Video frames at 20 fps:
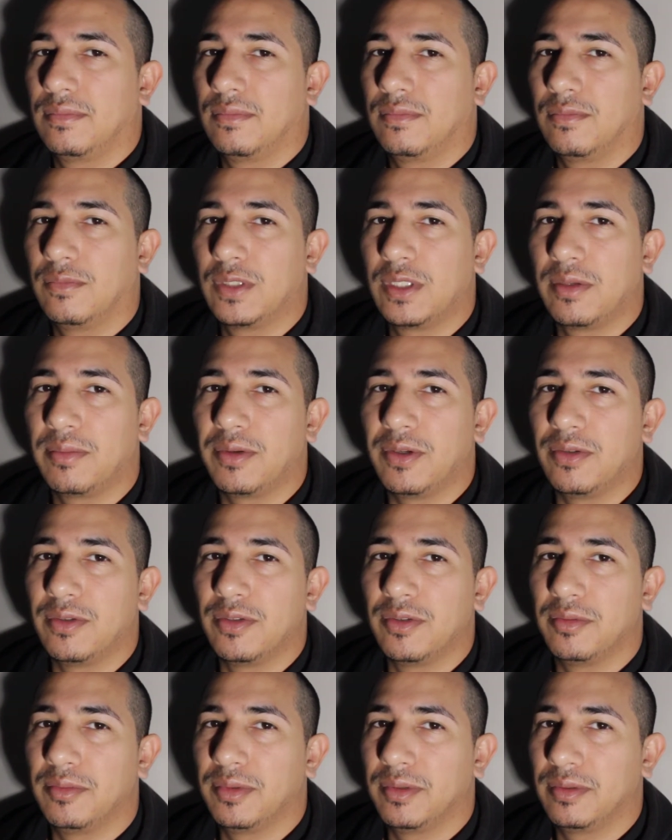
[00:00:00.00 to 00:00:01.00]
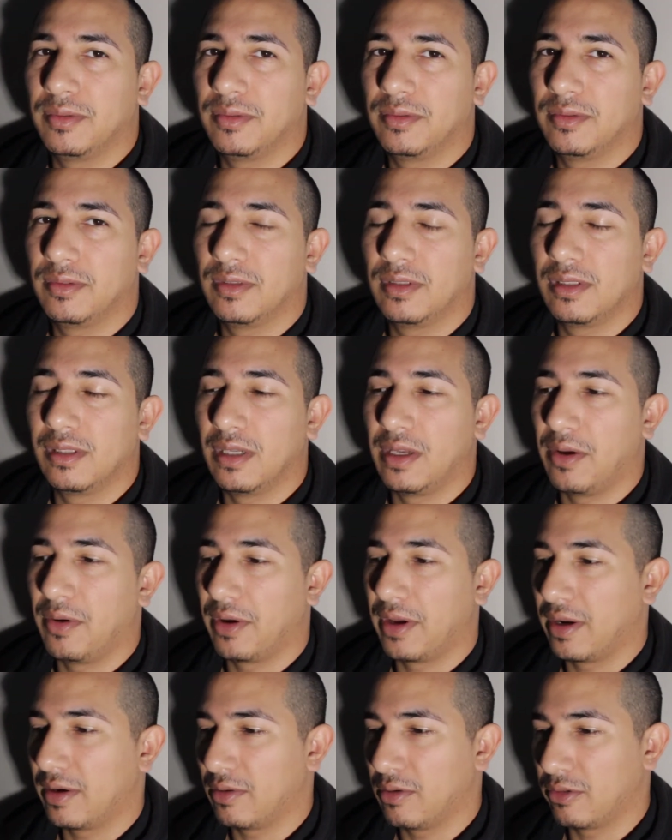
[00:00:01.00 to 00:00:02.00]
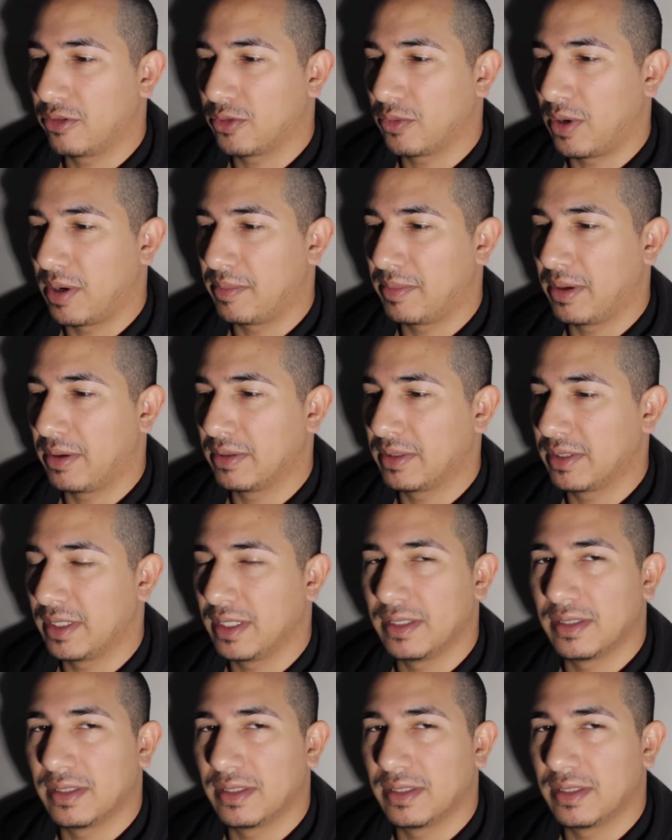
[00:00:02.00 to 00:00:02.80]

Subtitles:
What's up, YouTube? It's Leo again, Coach White Belt,